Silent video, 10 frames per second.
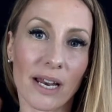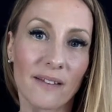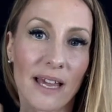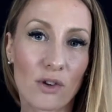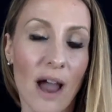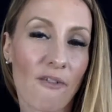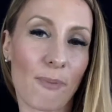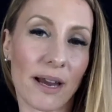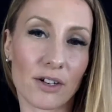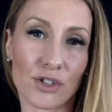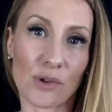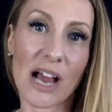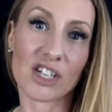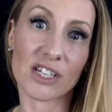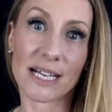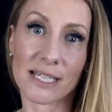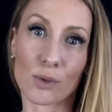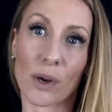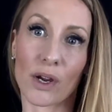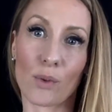and like you have better direction as
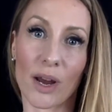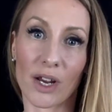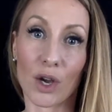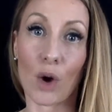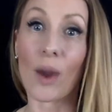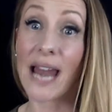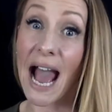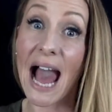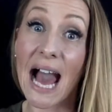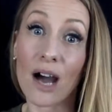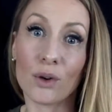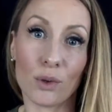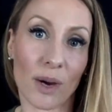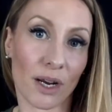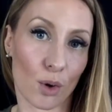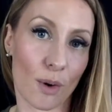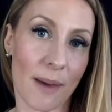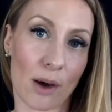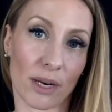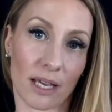to where you want to go and how you want to go
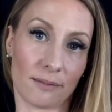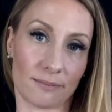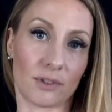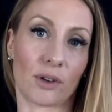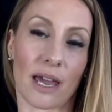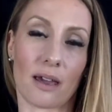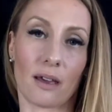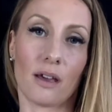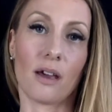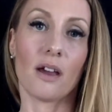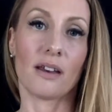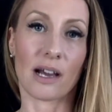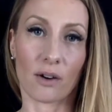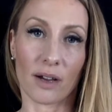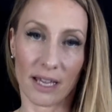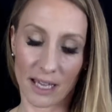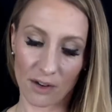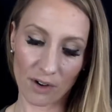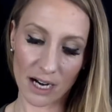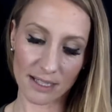about it, okay? Now,
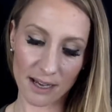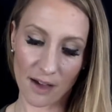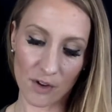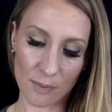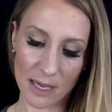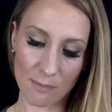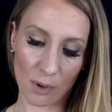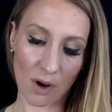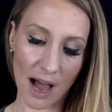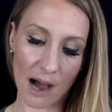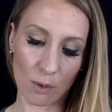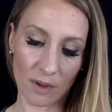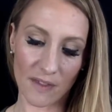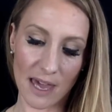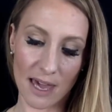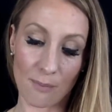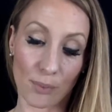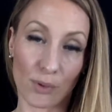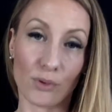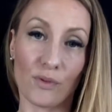in regards to other people, how will they
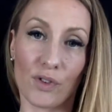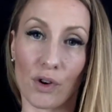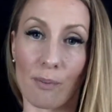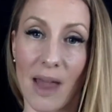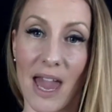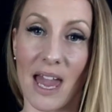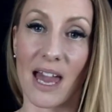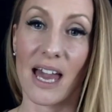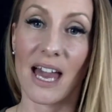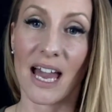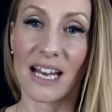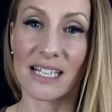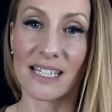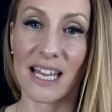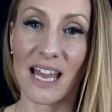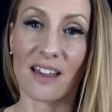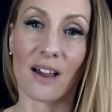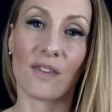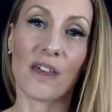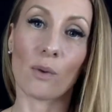improve your May? And it's saying
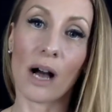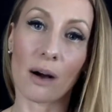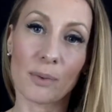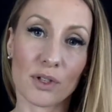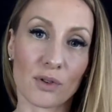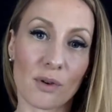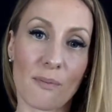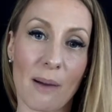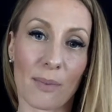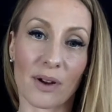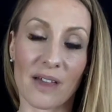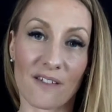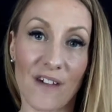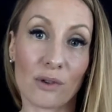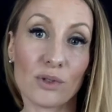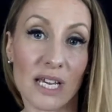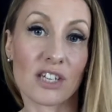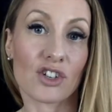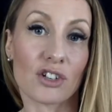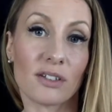they will help you to remember, like,
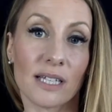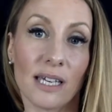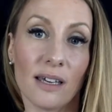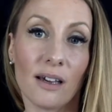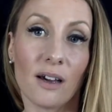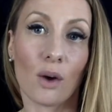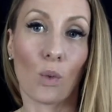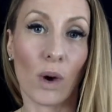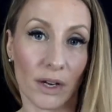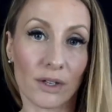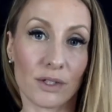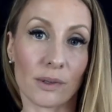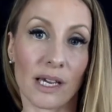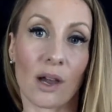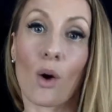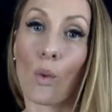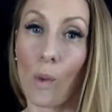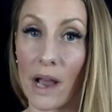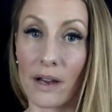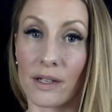foundationally what you're doing,
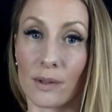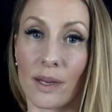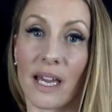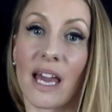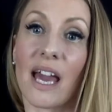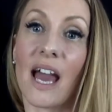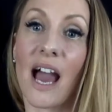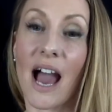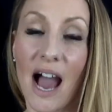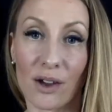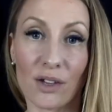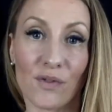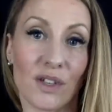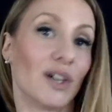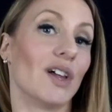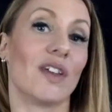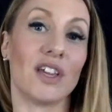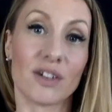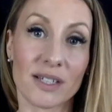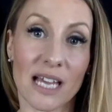why you're doing it, how you feel, that
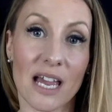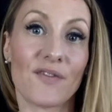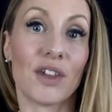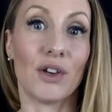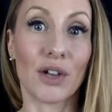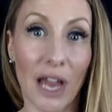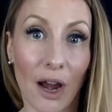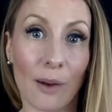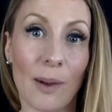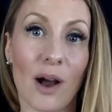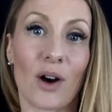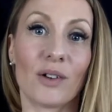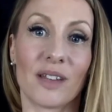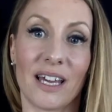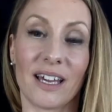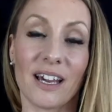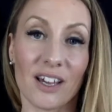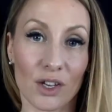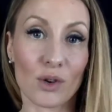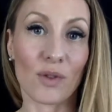you're safe, that you're cared about, like,
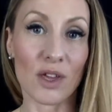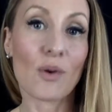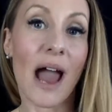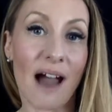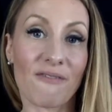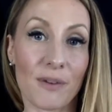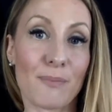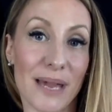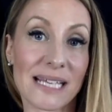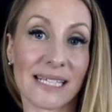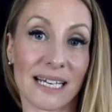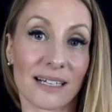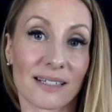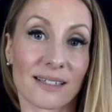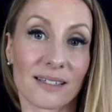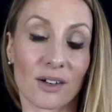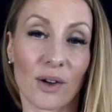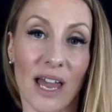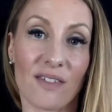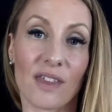you know, that you have the basics,
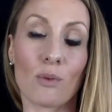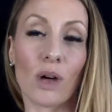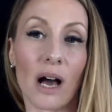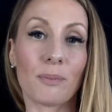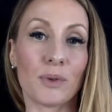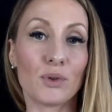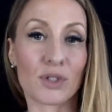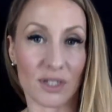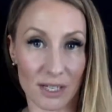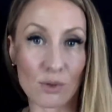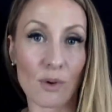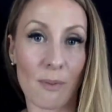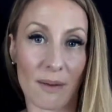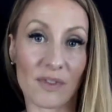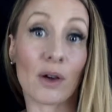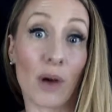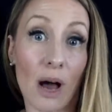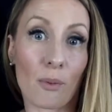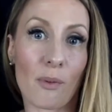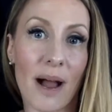okay? They will help you to, they will
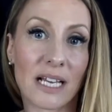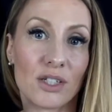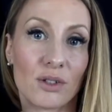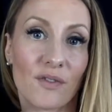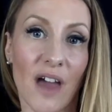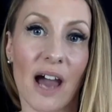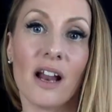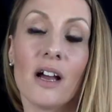help remind you of that.